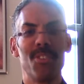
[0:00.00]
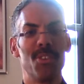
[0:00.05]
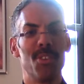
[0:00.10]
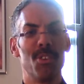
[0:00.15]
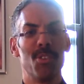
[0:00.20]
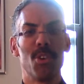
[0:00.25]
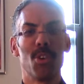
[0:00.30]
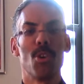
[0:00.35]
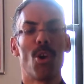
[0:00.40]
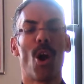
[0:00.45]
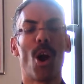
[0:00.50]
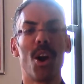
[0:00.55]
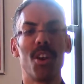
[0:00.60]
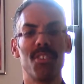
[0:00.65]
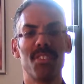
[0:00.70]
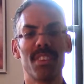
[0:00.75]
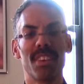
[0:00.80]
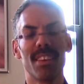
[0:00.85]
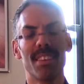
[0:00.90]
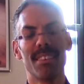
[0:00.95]
to, to, your
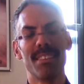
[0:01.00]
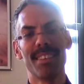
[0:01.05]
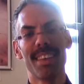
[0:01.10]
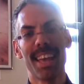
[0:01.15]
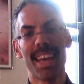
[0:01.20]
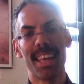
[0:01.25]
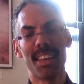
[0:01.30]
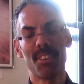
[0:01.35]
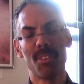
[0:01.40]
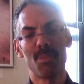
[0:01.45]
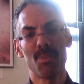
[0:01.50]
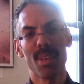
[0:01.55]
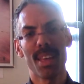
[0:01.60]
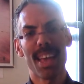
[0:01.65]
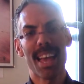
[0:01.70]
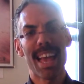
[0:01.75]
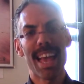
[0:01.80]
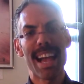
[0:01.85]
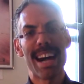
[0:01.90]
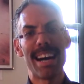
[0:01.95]
heart's content.
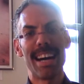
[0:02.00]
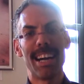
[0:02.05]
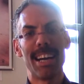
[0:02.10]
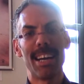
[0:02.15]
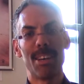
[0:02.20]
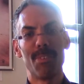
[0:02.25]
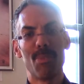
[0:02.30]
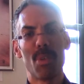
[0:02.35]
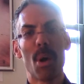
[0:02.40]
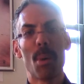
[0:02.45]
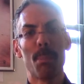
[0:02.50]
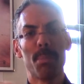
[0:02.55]
Uh,